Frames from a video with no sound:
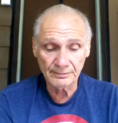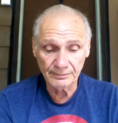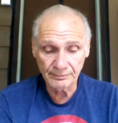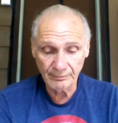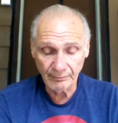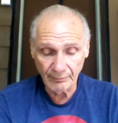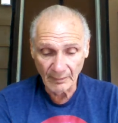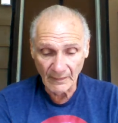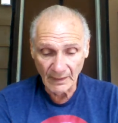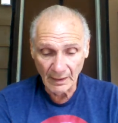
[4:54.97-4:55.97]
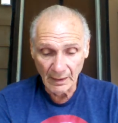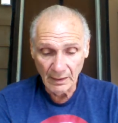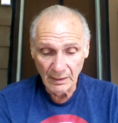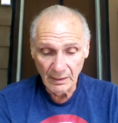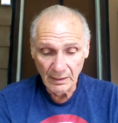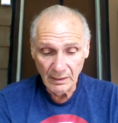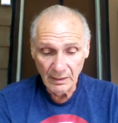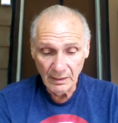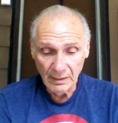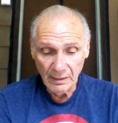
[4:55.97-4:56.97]

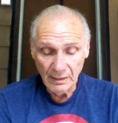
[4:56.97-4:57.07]
(no one is talking)